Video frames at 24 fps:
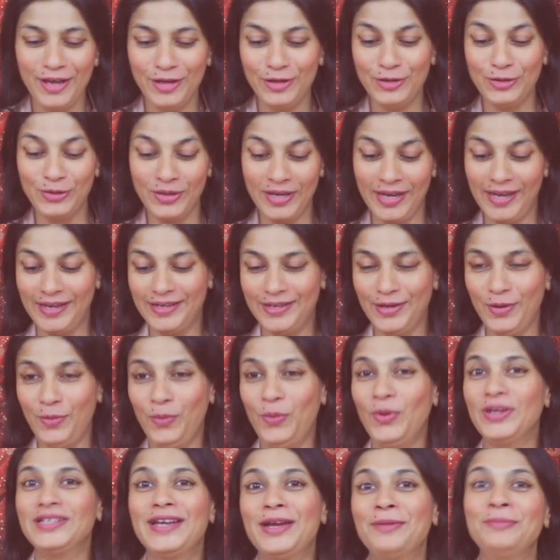You get
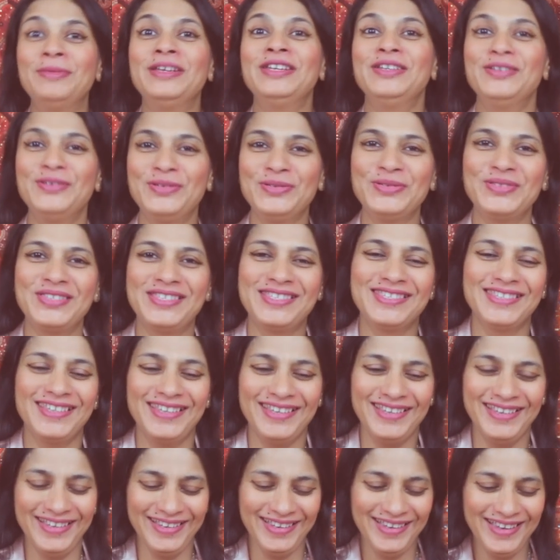what I mean to
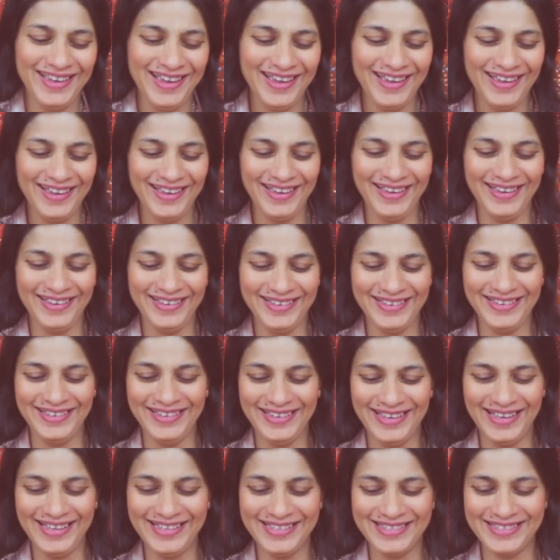say.
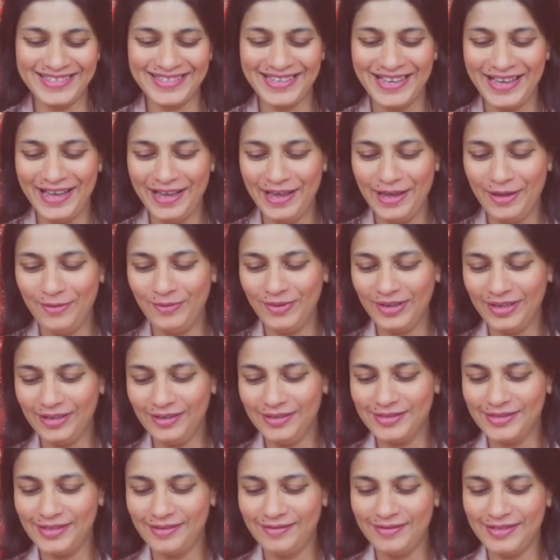Yes,
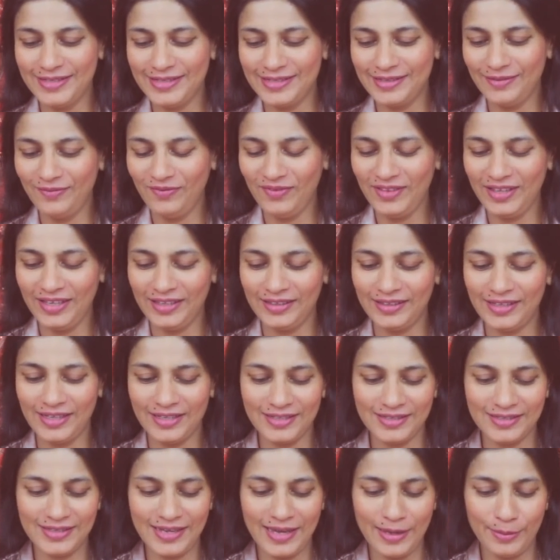because there is something
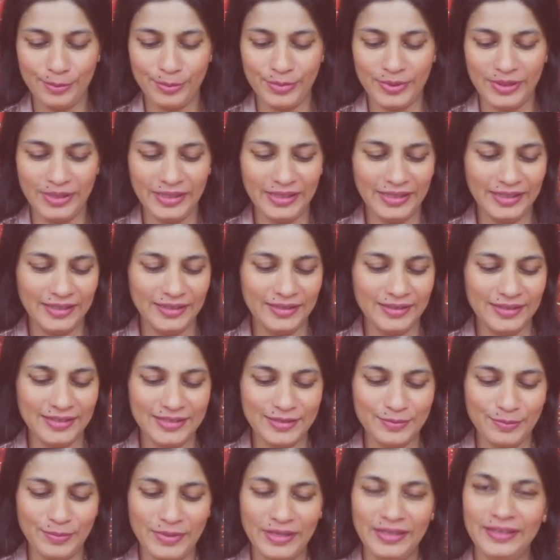that is happening
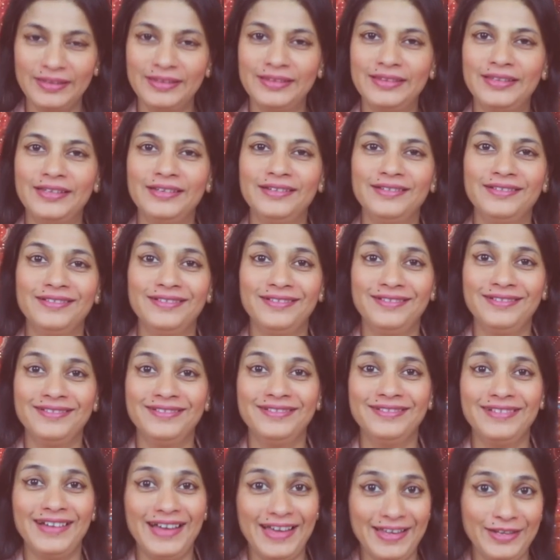this month
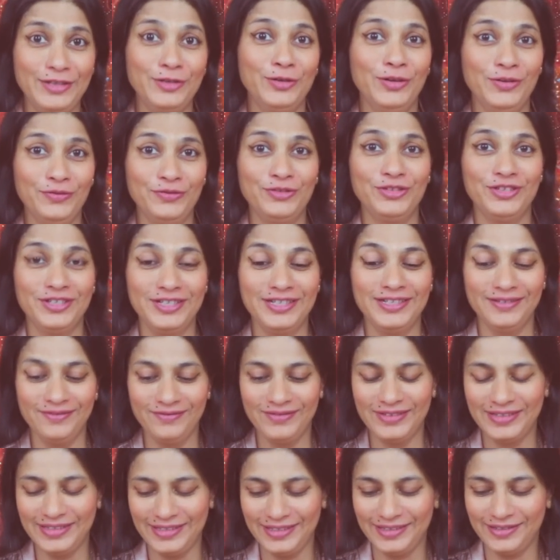and you have to deal
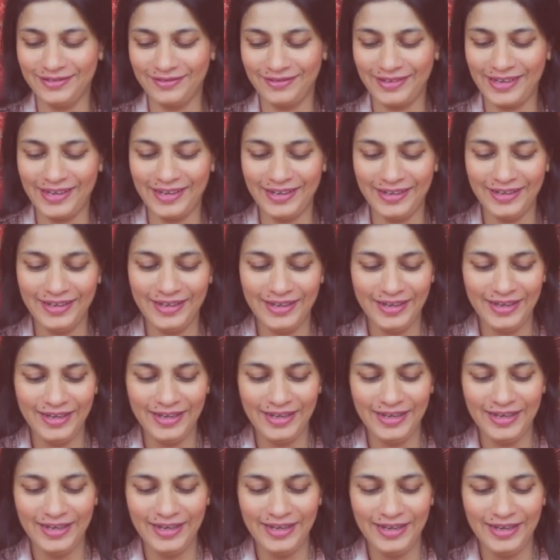with it, okay?
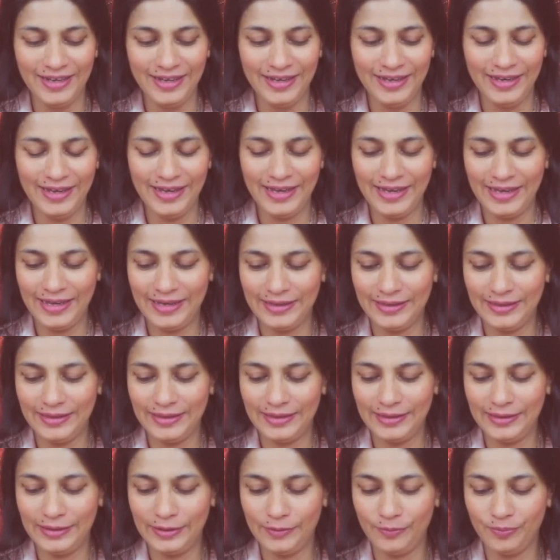And
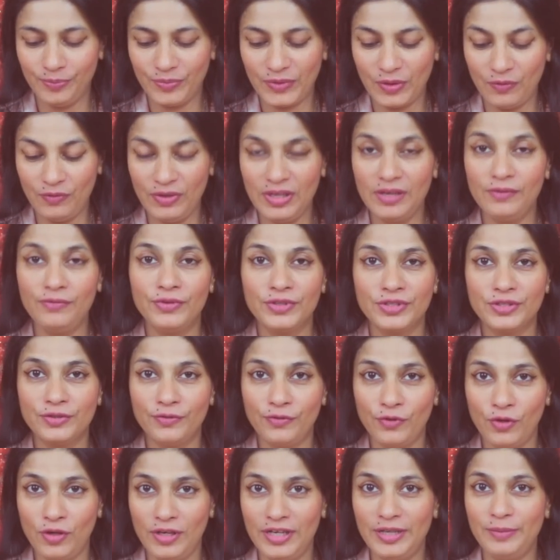well, first
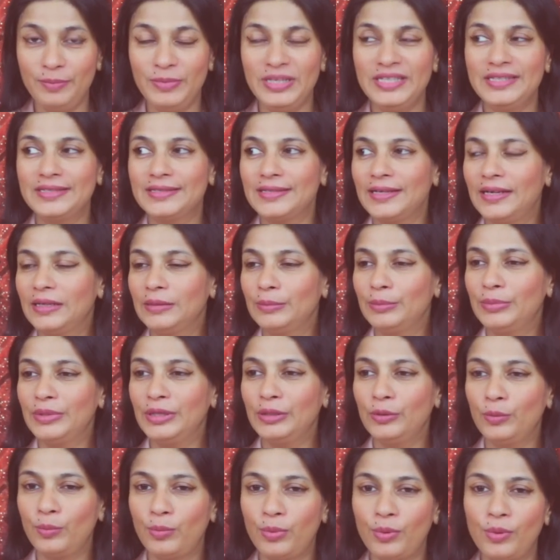of all, let me start
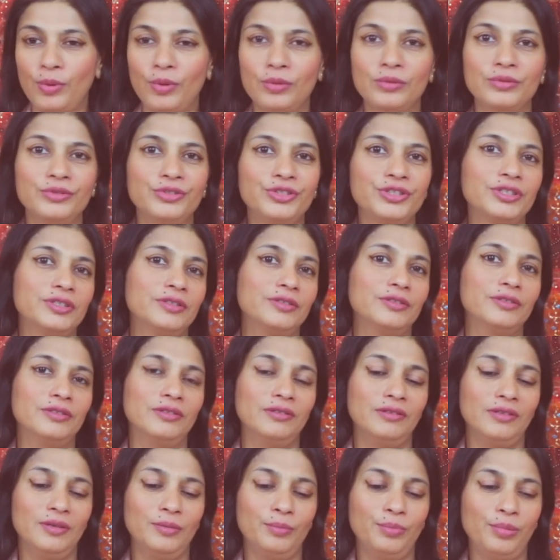by
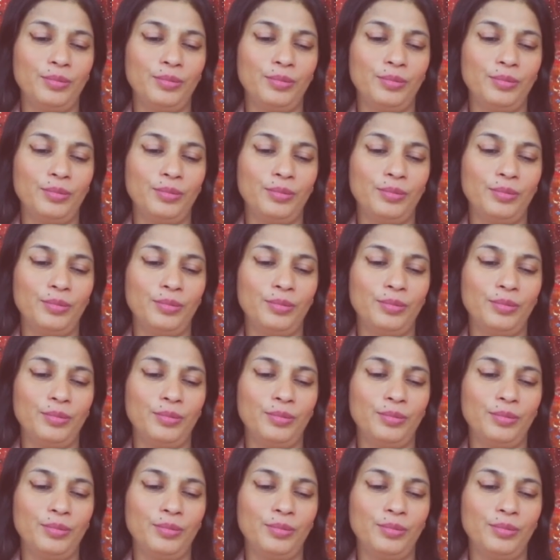apologizing.